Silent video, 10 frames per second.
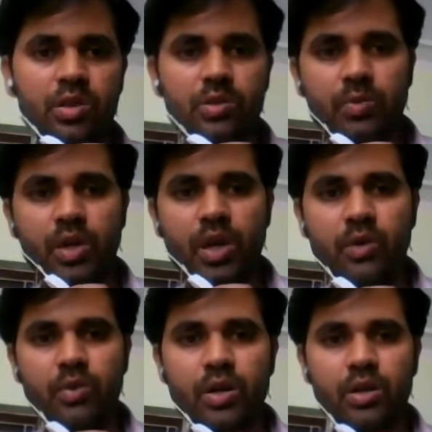
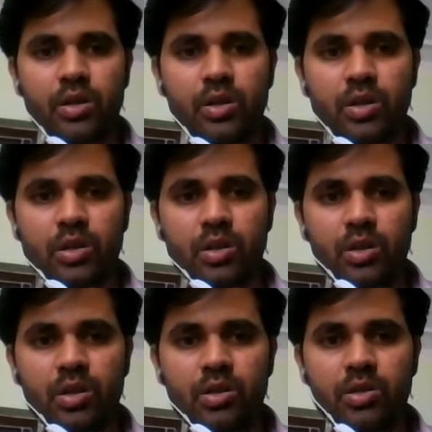behavior
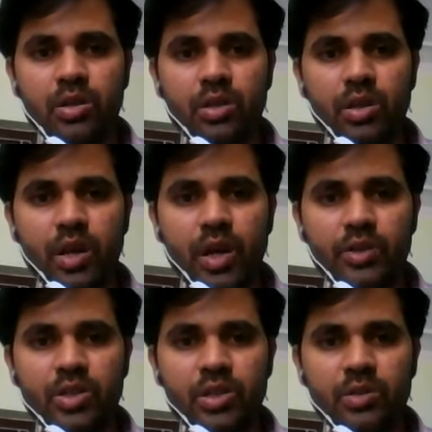is the
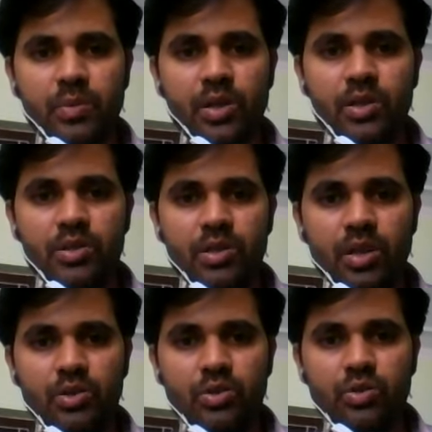adjustments
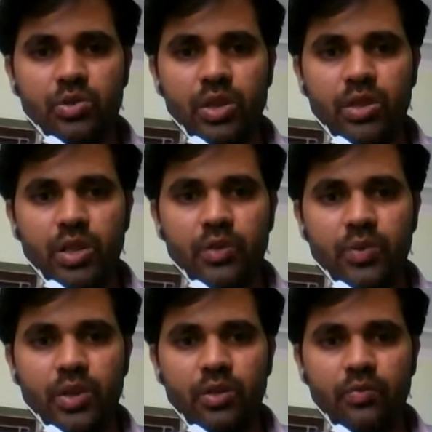associated
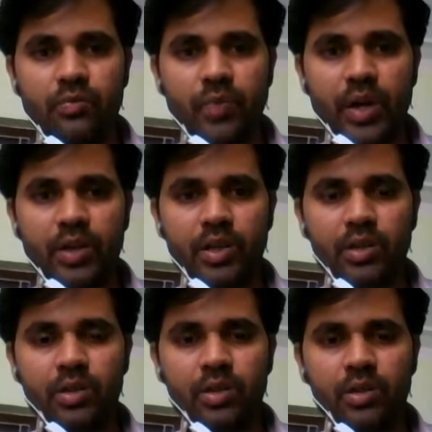with
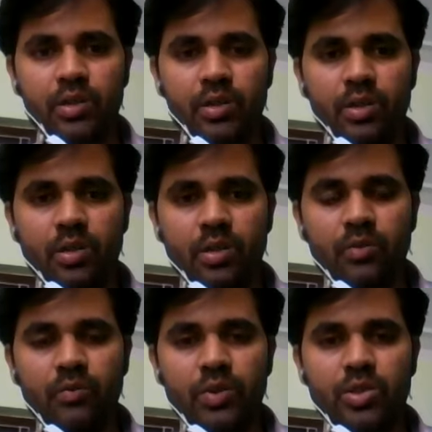fighting,
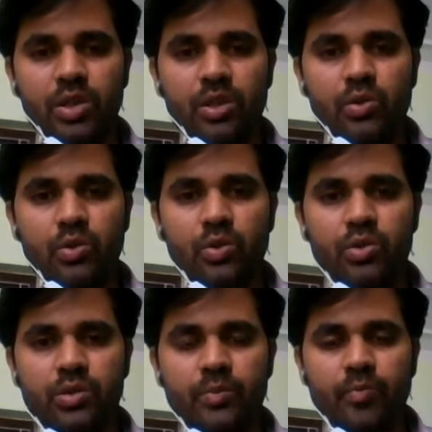which
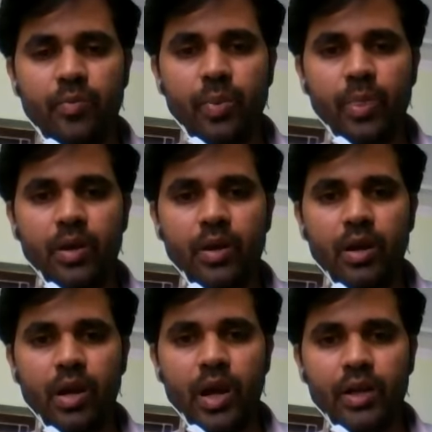includes
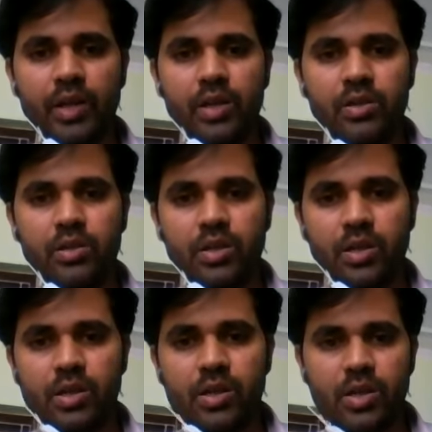attack,
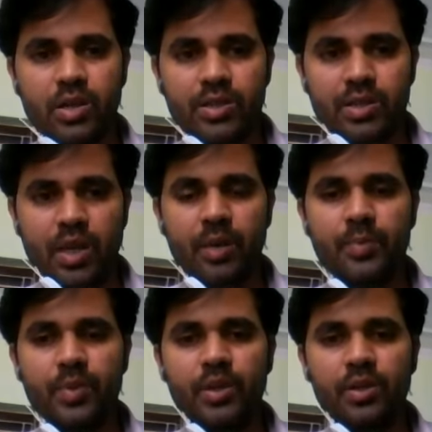escape,
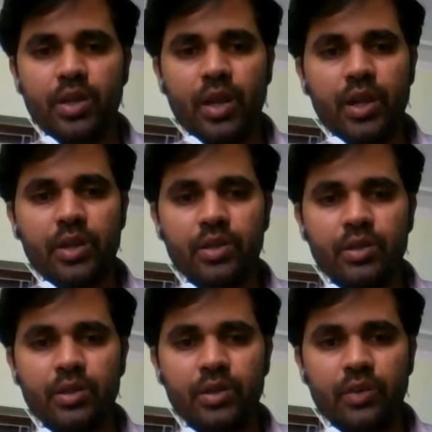threat,
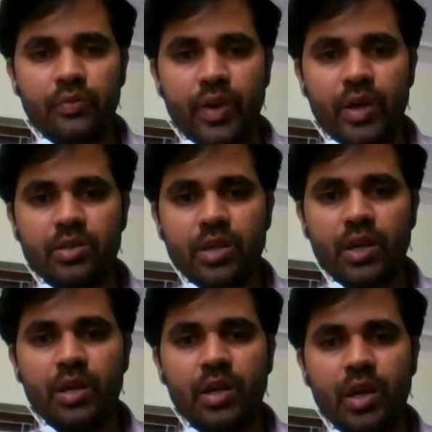defense,
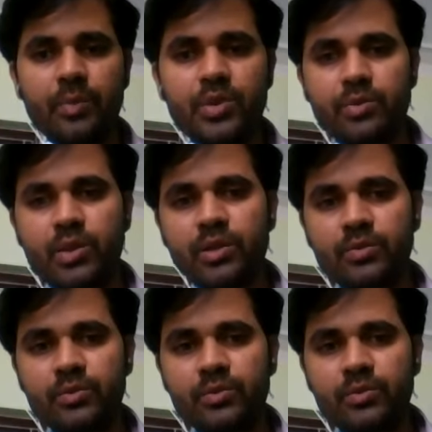and appeasement.